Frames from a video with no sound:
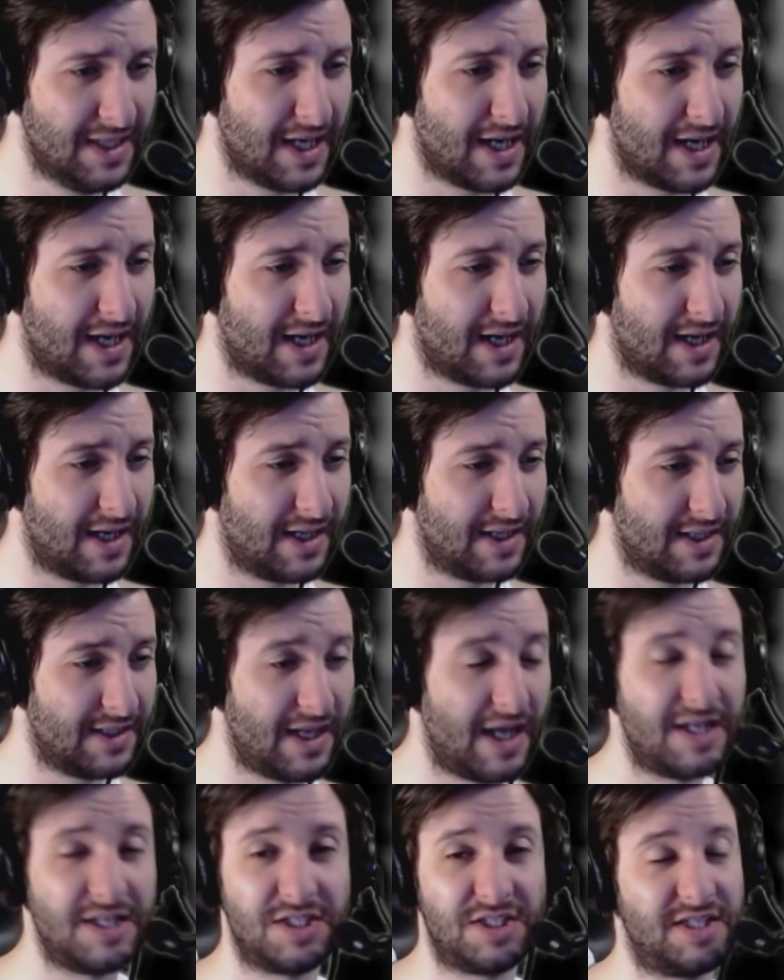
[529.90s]
Uh,
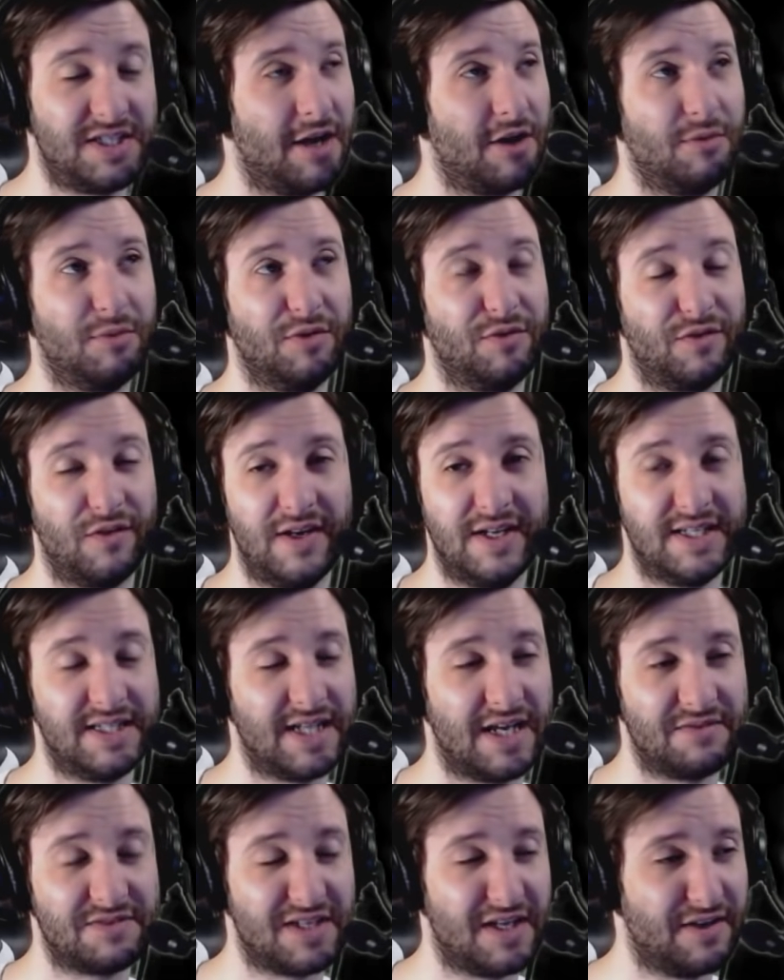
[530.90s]
and it's terrible for indie
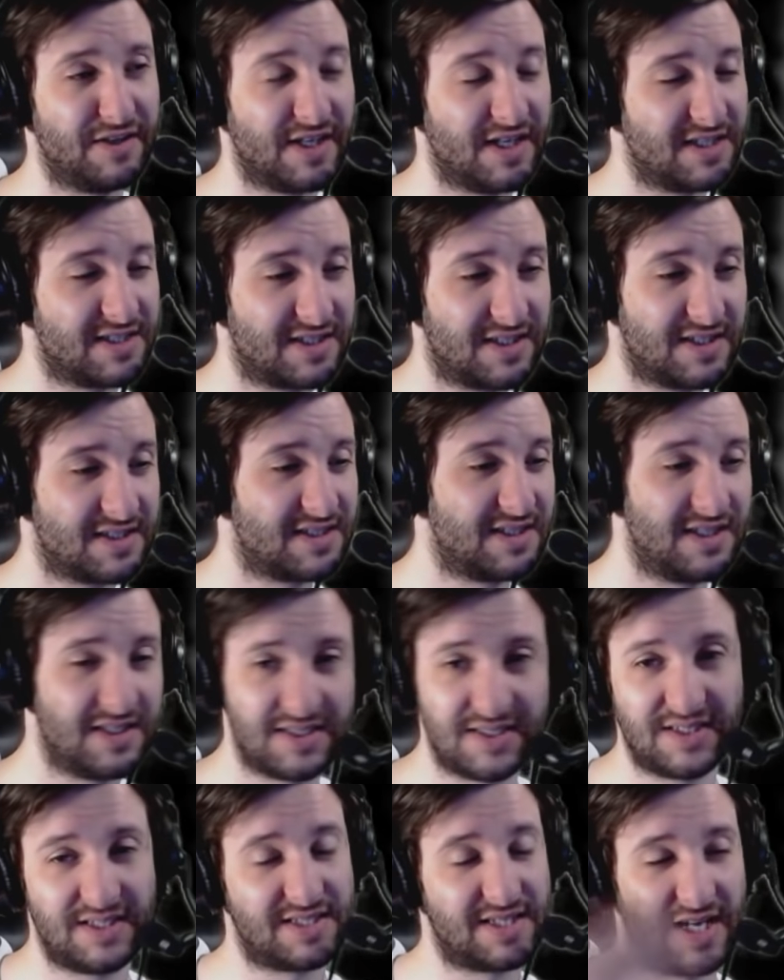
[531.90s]
devs nowadays because the,
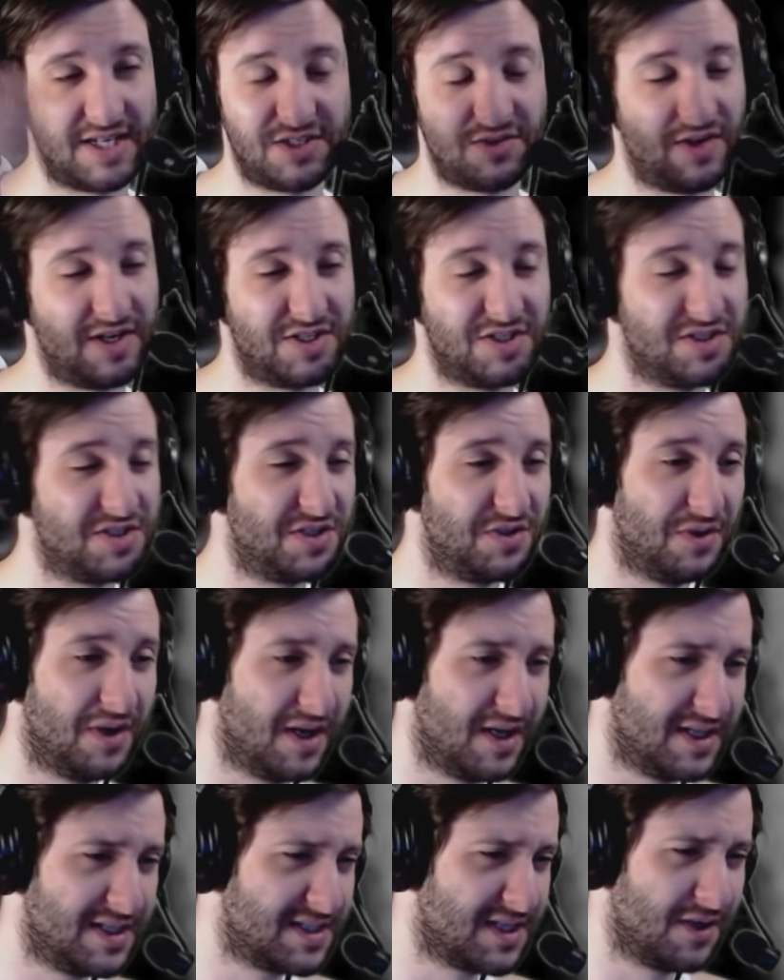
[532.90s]
the saturation's too
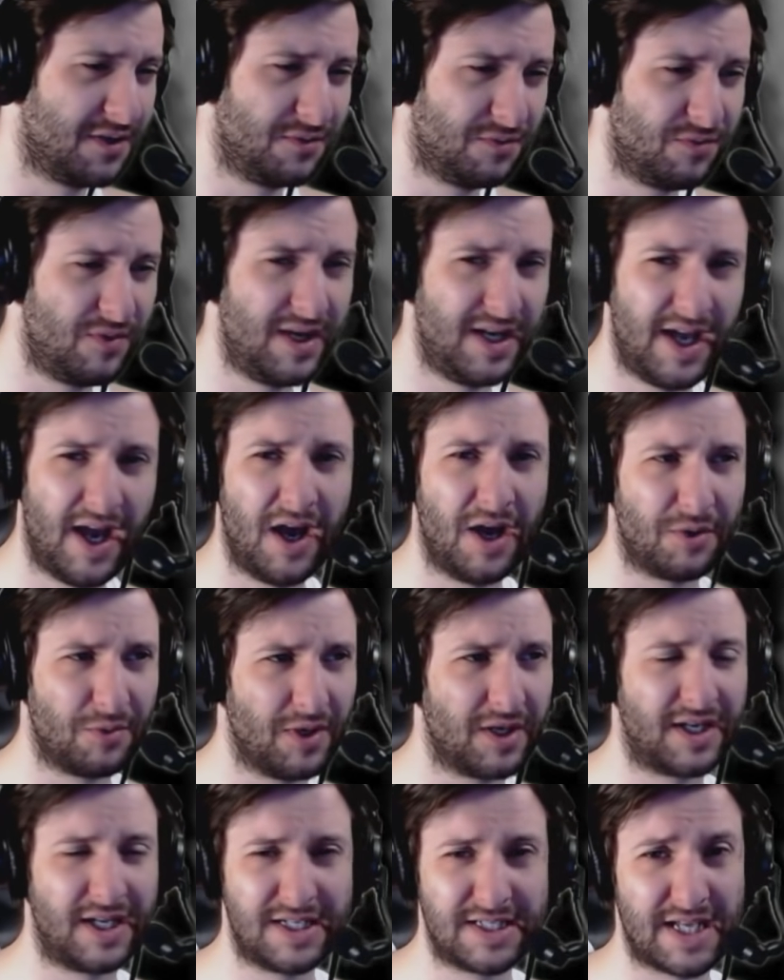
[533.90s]
high. So really
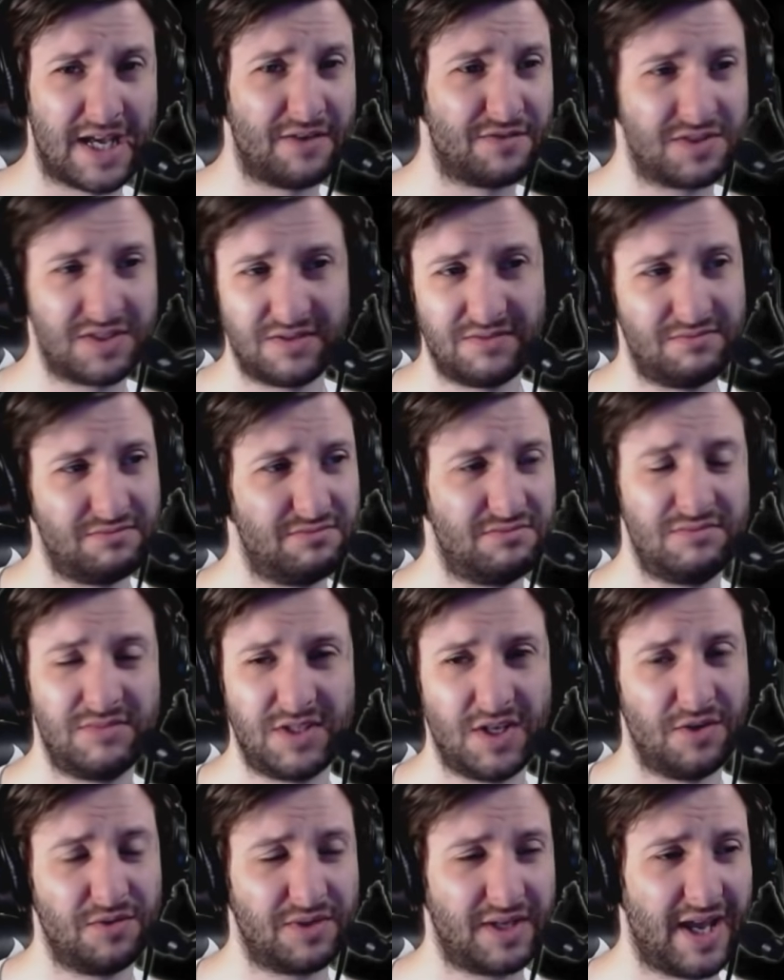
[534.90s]
hardworking devs
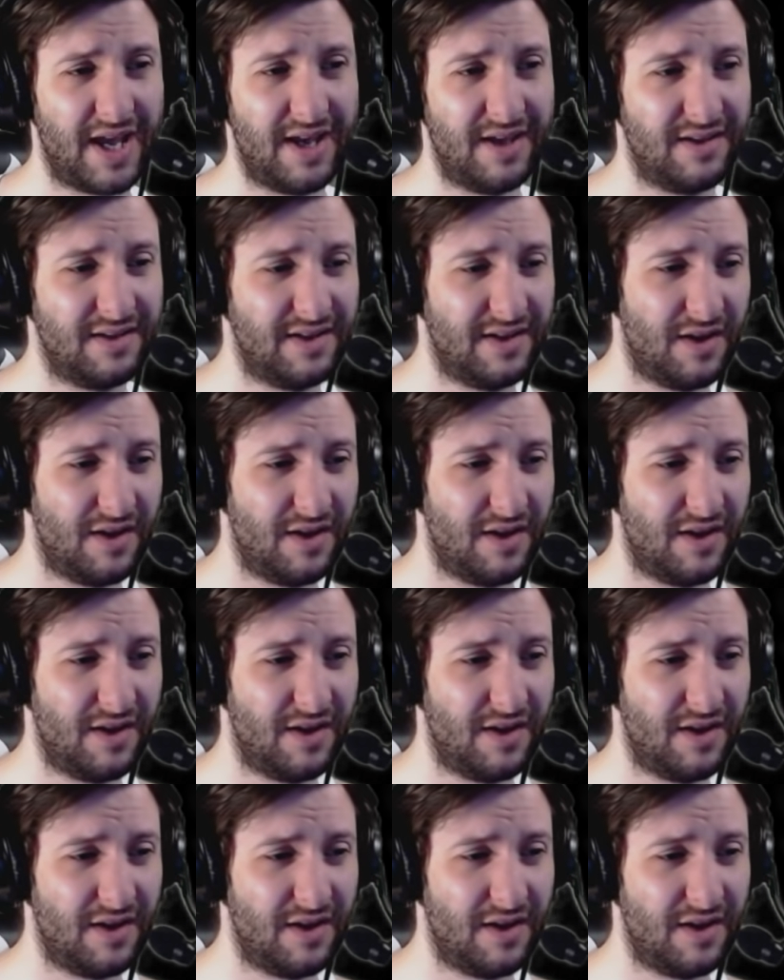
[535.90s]
don't get,